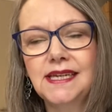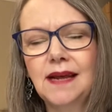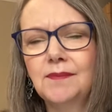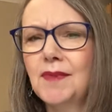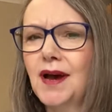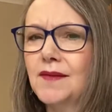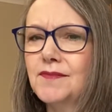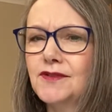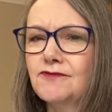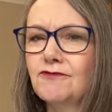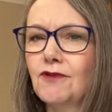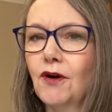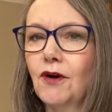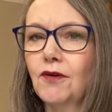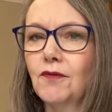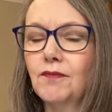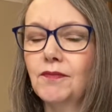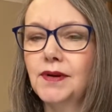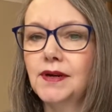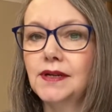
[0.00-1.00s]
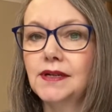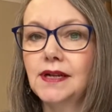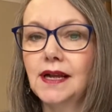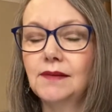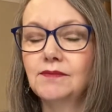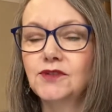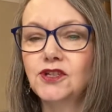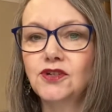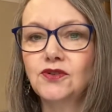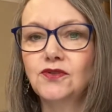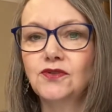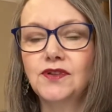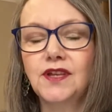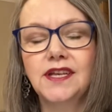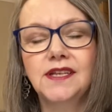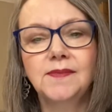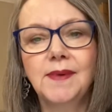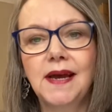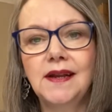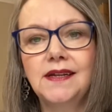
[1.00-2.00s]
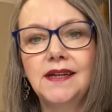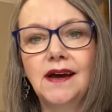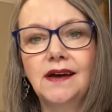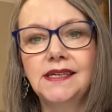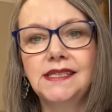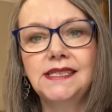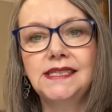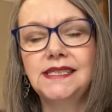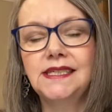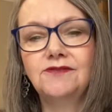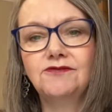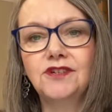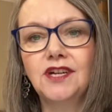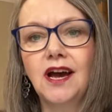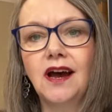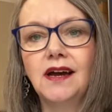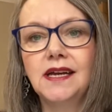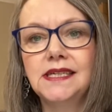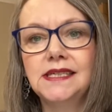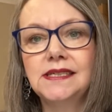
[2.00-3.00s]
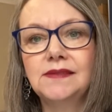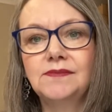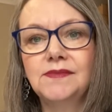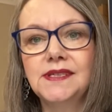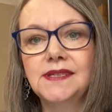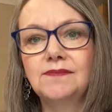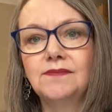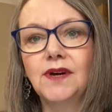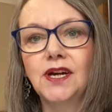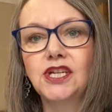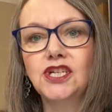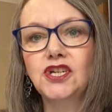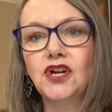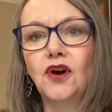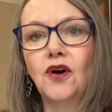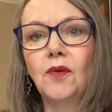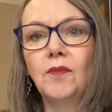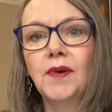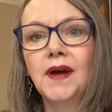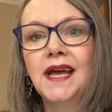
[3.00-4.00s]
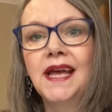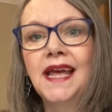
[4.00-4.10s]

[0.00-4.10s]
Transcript: I might be wrong, but I'm sure there's about 90 different items in my shop.